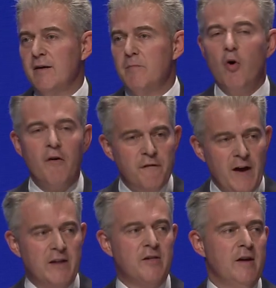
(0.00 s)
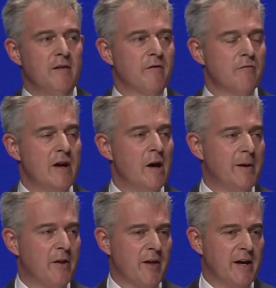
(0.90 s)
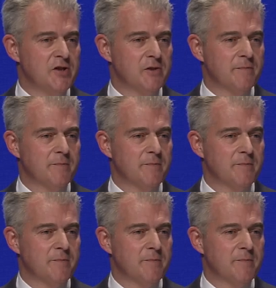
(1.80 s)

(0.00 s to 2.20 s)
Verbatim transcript: more effective rehabilitation.